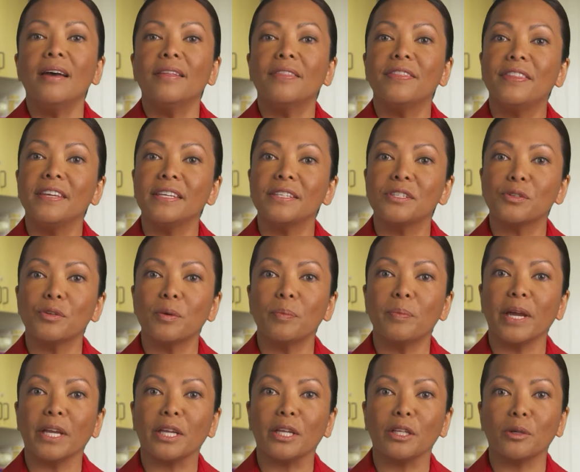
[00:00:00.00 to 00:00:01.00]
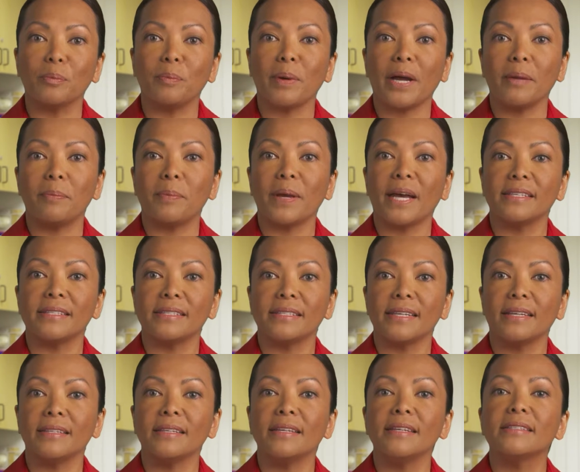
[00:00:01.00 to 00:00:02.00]
This trabecular bypass
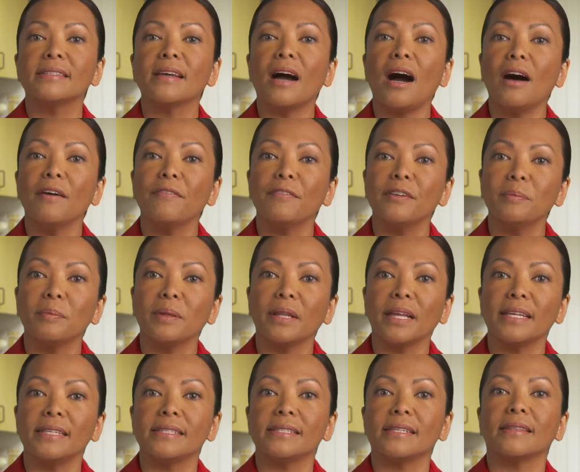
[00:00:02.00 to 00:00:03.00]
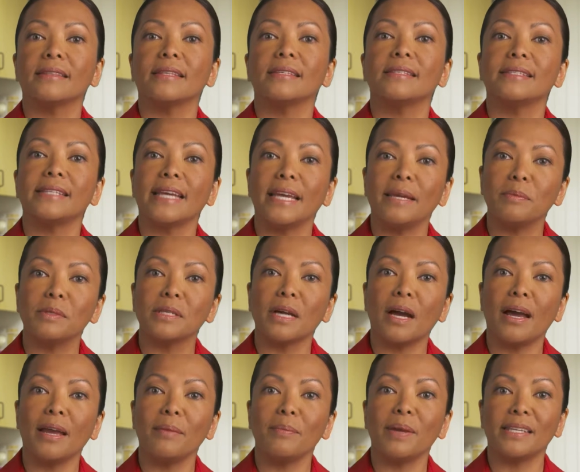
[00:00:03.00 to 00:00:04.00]
stent is often placed at the same
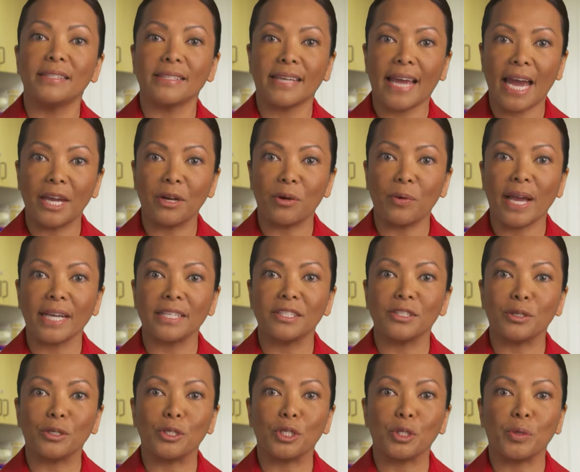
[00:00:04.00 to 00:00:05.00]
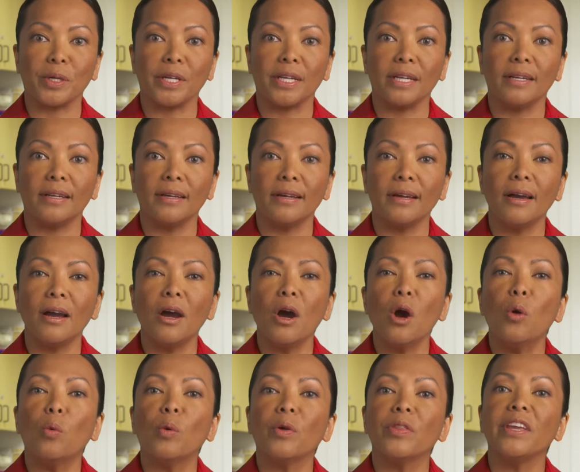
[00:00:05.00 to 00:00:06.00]
time as cataract surgery,
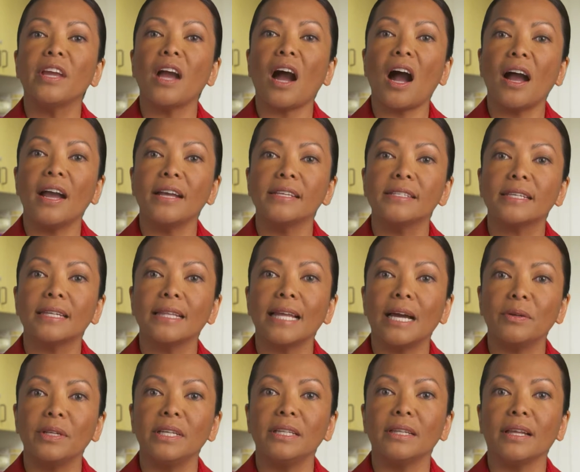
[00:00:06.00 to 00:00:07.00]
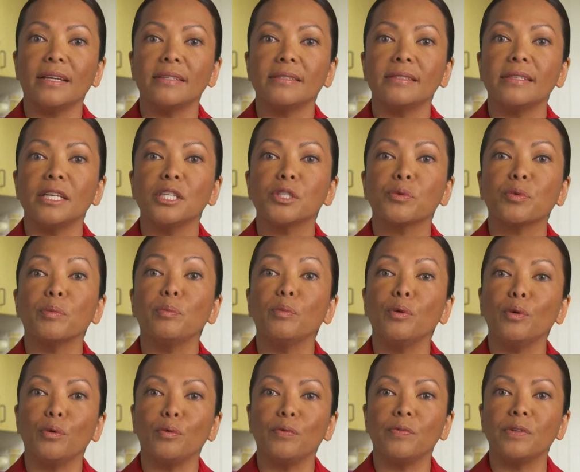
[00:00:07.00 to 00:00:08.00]
where the eye's cloudy lens is
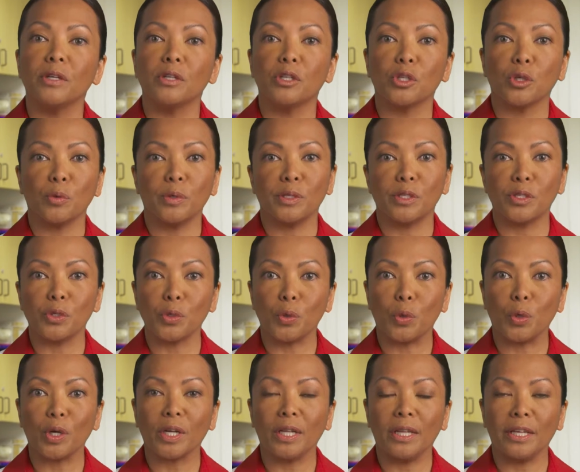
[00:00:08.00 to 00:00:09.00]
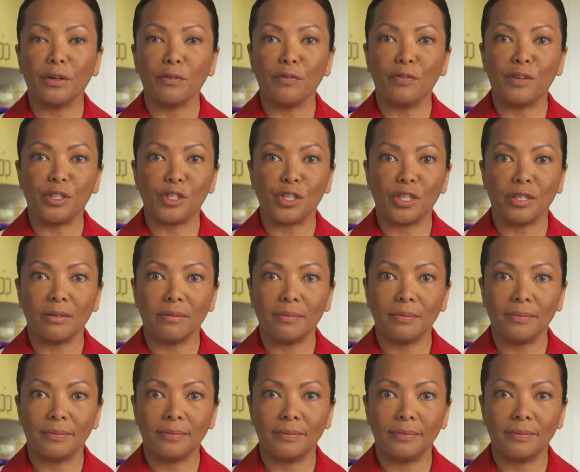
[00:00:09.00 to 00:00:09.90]
removed to restore clear vision.